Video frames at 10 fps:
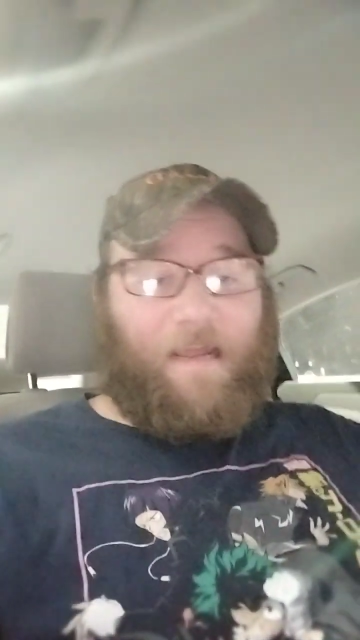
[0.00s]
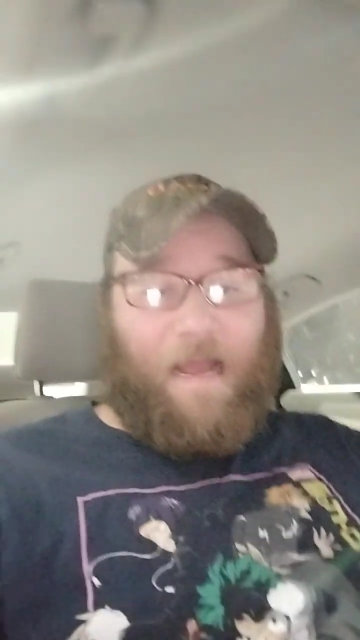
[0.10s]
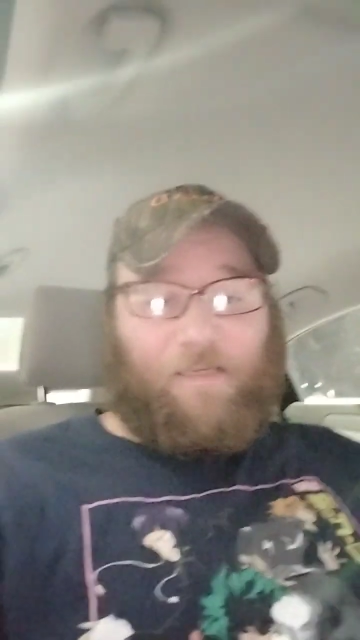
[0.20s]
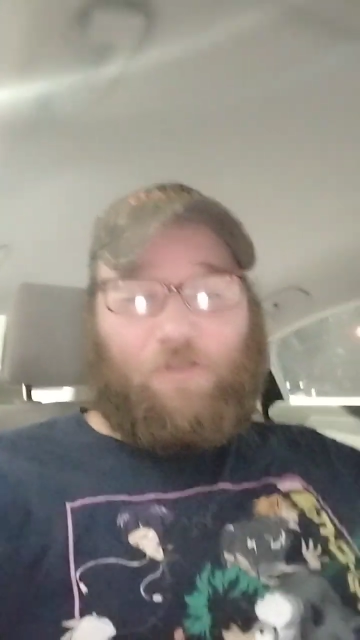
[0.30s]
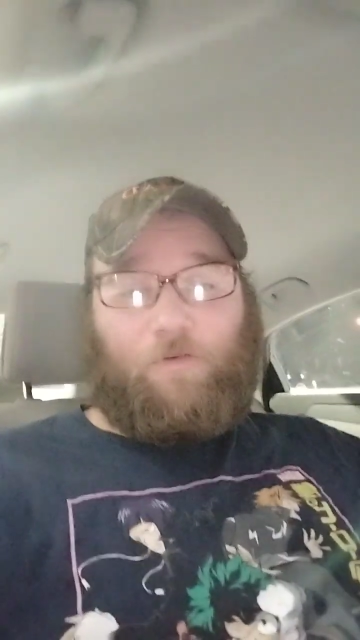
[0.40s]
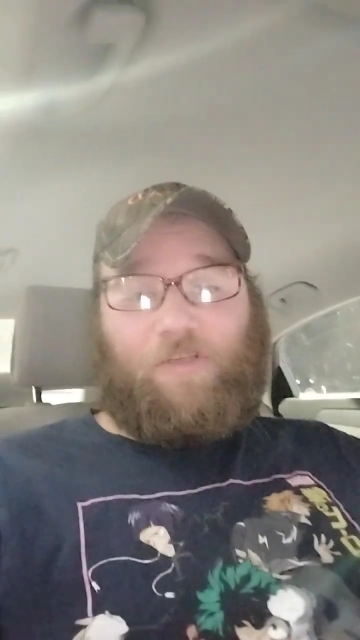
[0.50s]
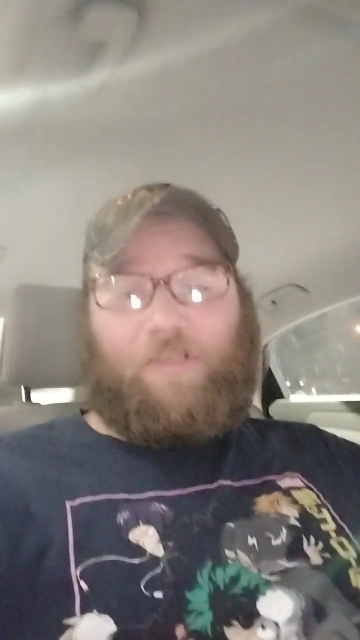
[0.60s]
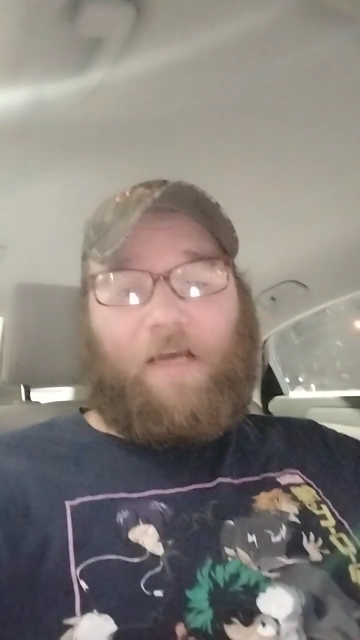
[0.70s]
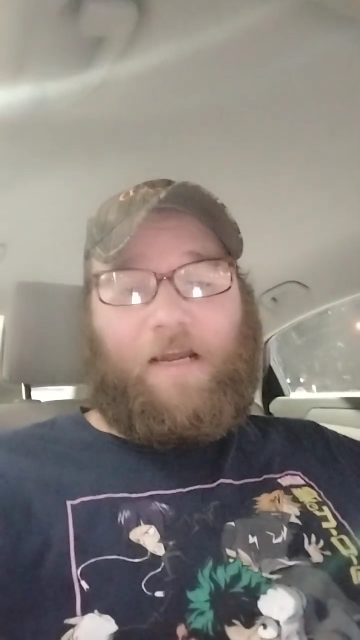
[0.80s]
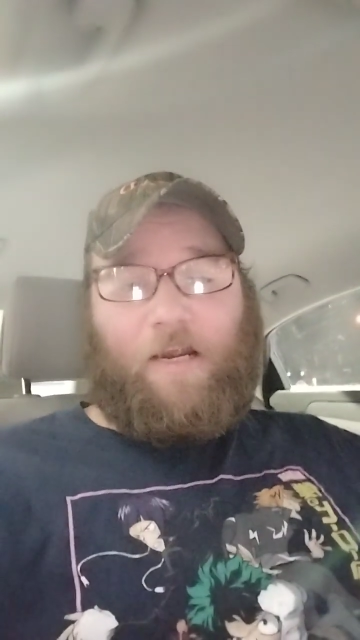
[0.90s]
guys doing
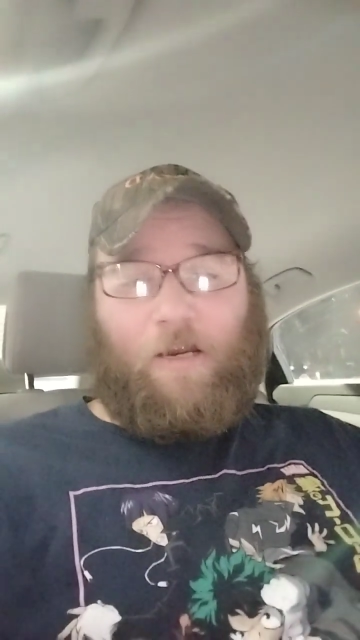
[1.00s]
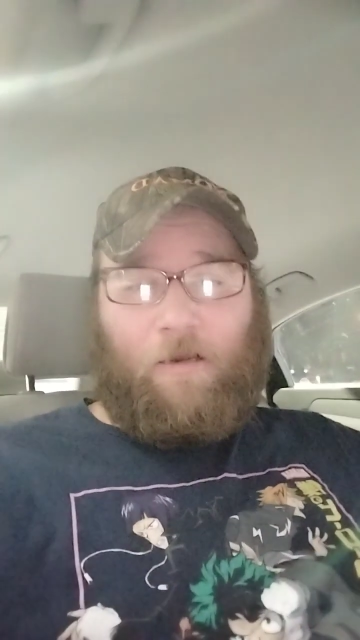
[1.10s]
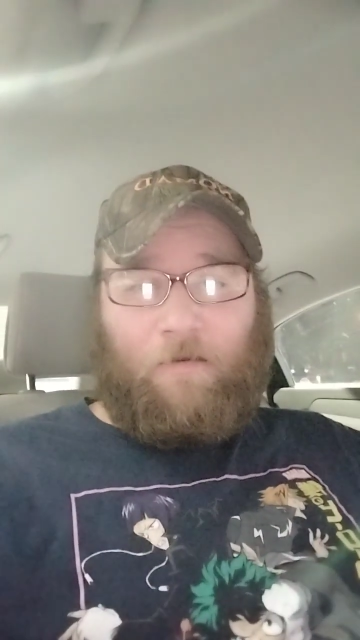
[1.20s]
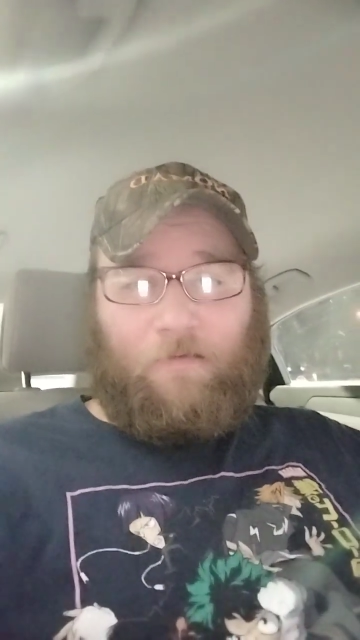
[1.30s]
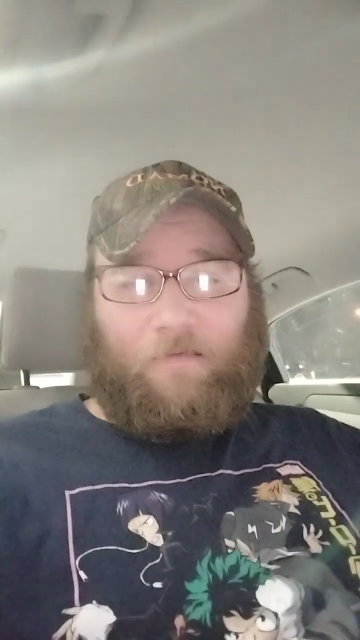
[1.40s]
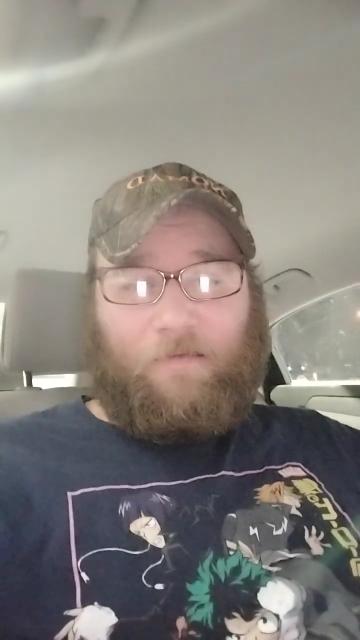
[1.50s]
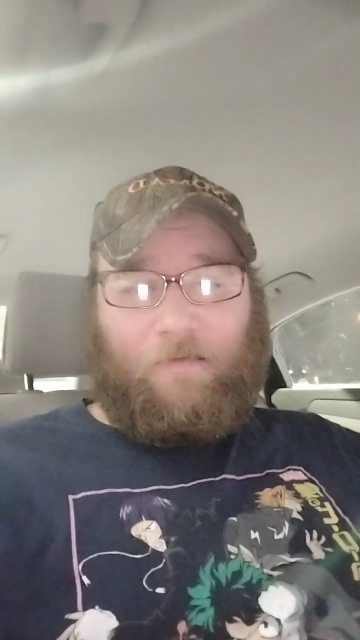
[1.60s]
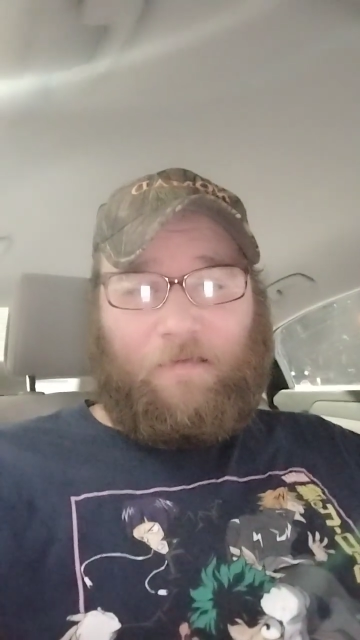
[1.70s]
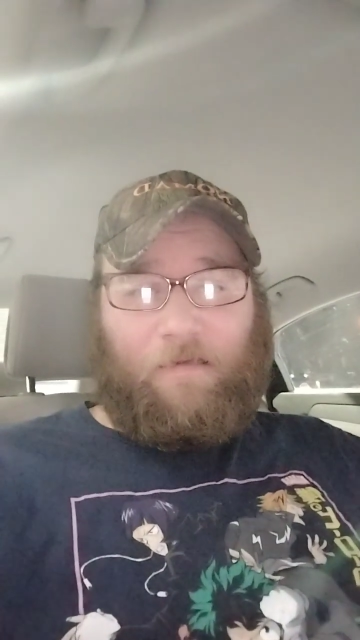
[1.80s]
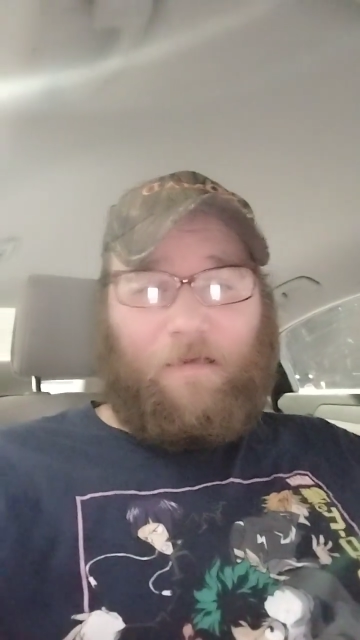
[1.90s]
suh here.
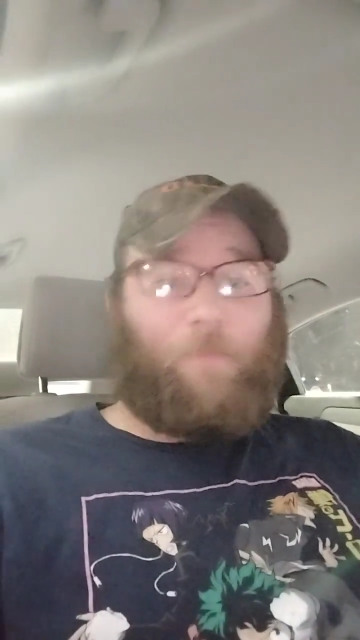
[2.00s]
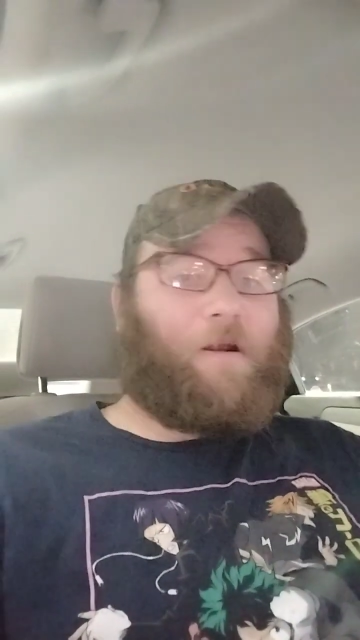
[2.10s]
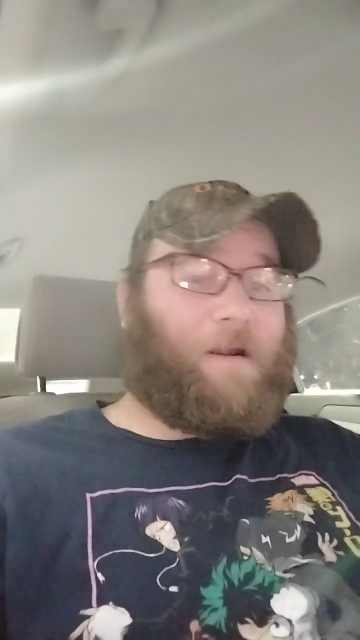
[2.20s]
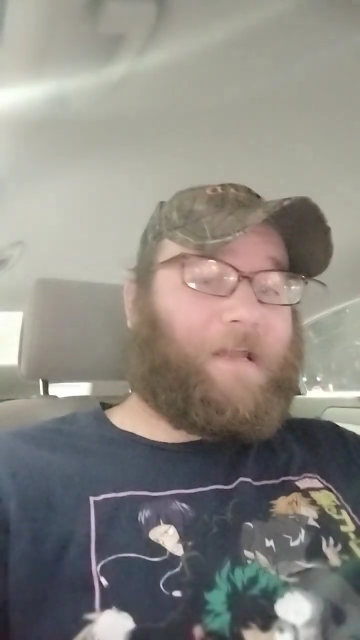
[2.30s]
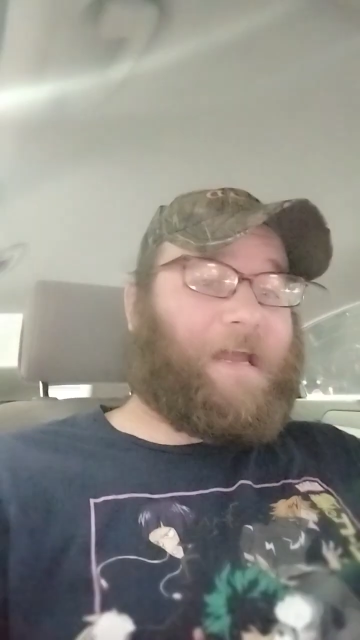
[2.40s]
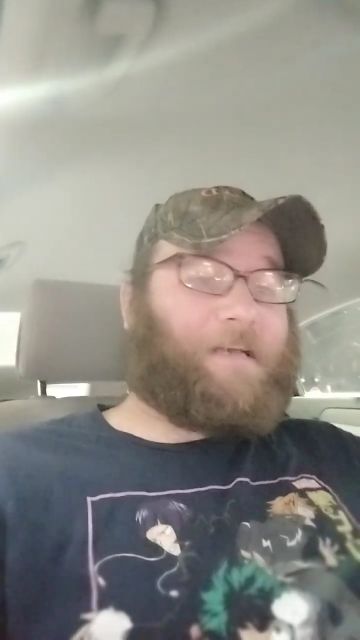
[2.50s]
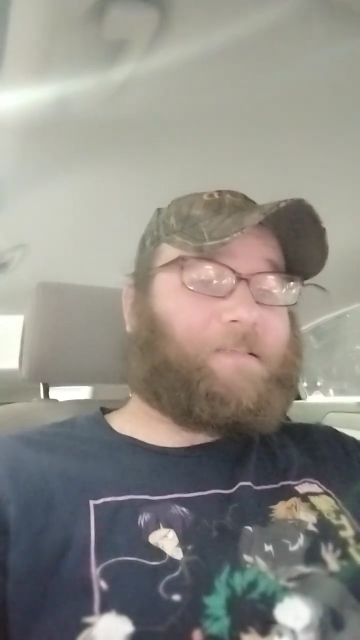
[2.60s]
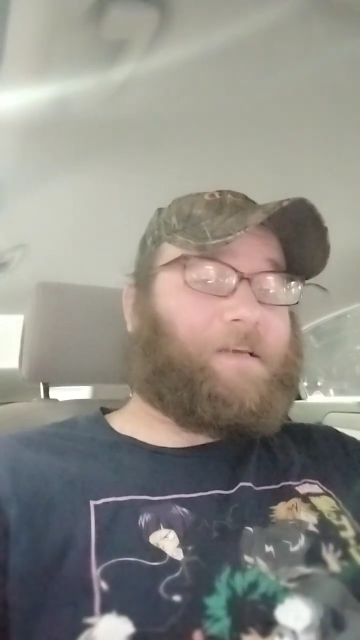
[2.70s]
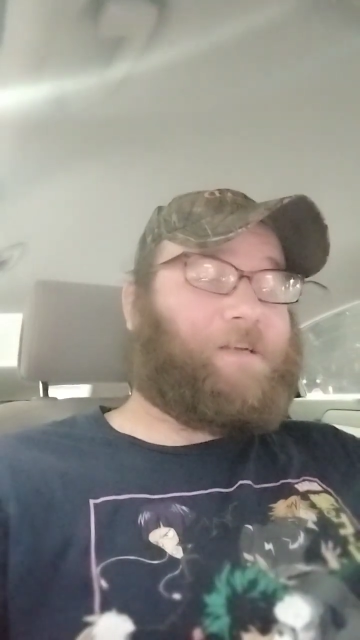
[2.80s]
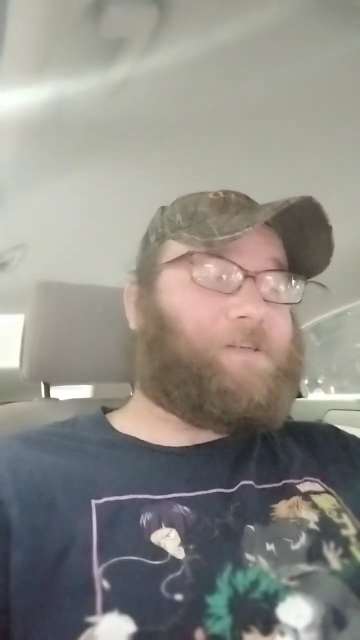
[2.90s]
I'm here at a gas
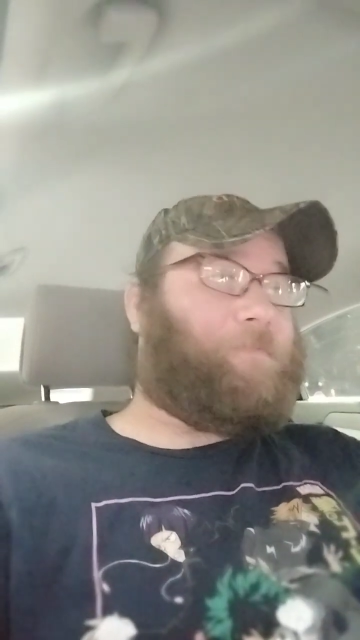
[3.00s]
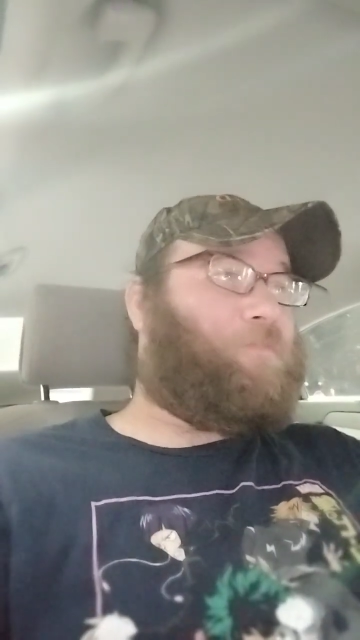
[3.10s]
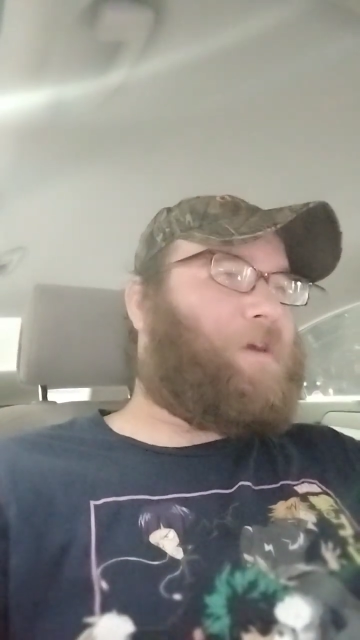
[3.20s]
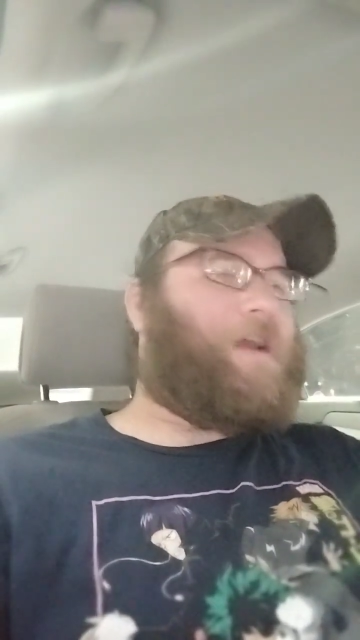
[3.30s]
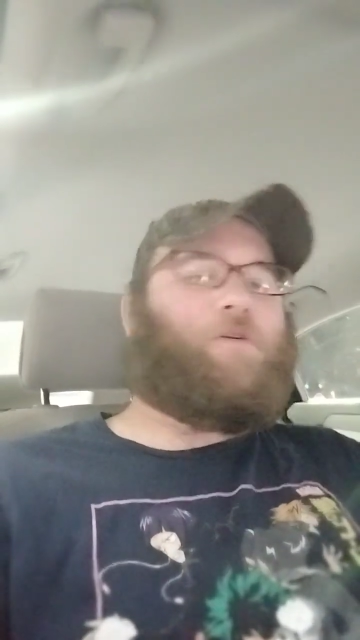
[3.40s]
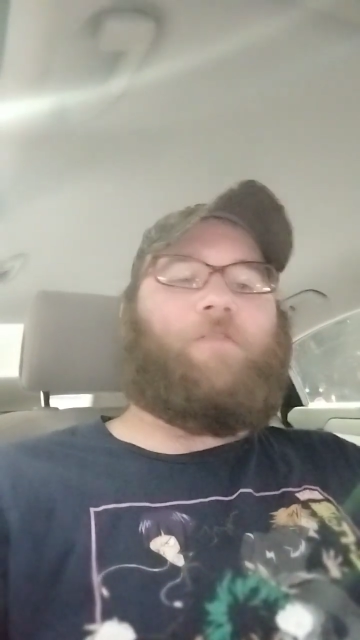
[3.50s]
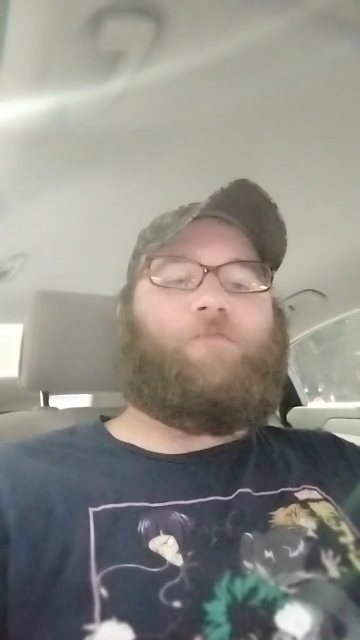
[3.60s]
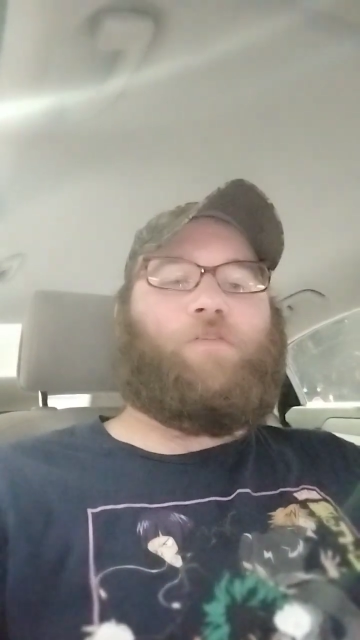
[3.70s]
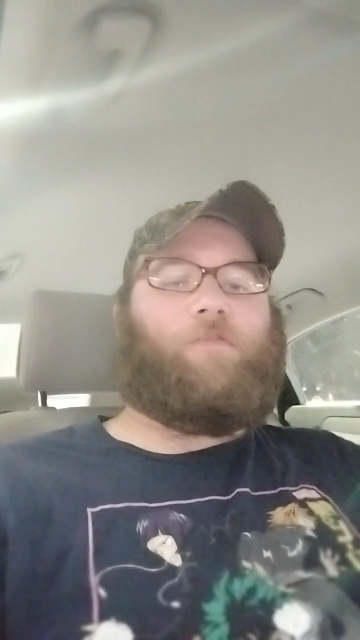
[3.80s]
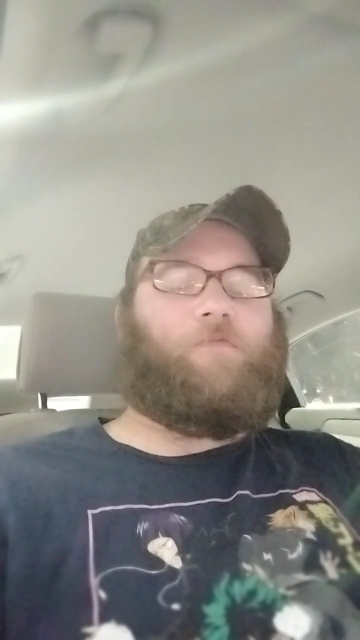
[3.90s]
station. We're not doing a
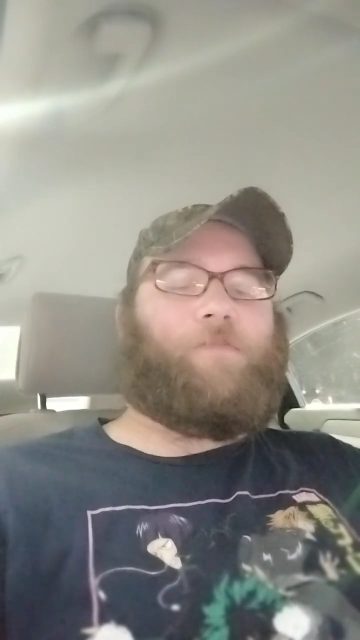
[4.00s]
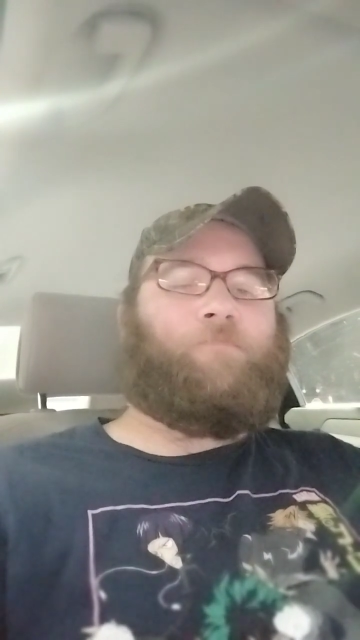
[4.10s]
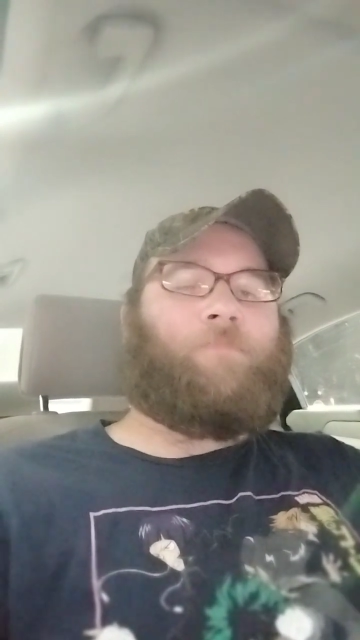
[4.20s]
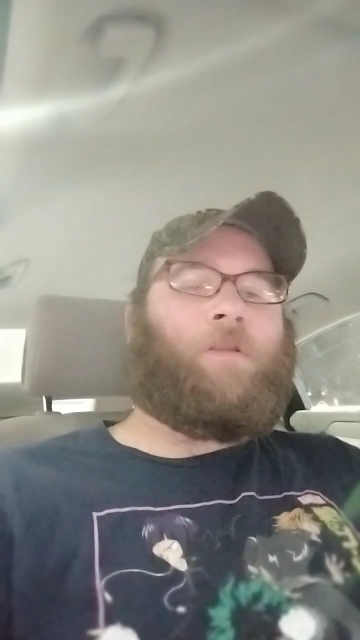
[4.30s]
food review.